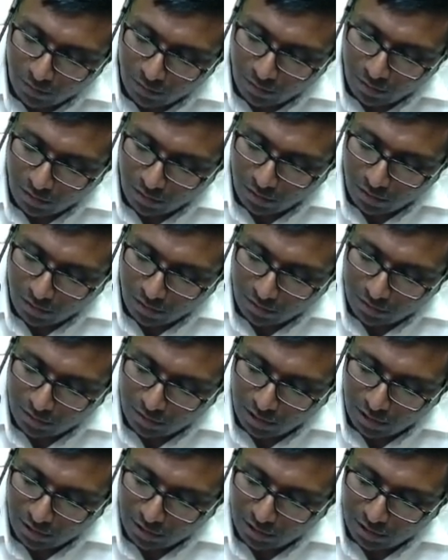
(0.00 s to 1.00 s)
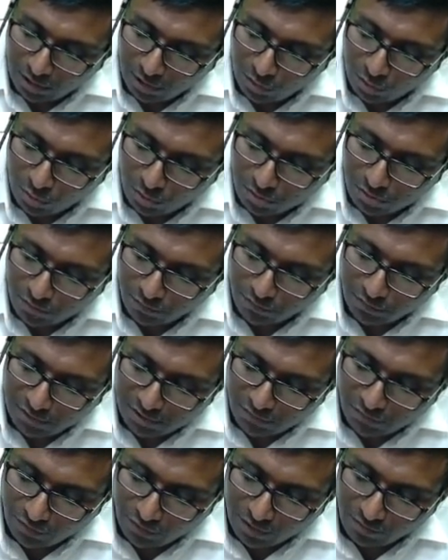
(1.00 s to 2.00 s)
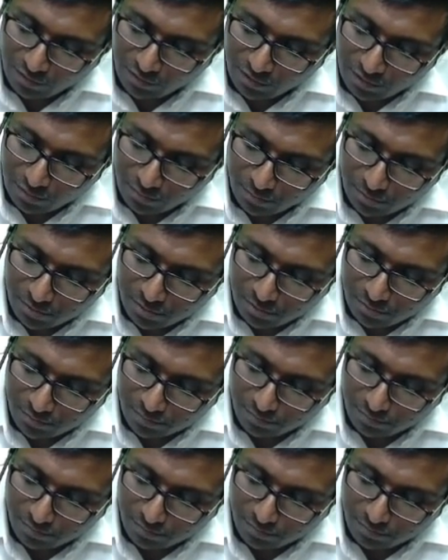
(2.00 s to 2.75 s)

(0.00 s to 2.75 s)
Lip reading: in the ordinary course of these 5 items.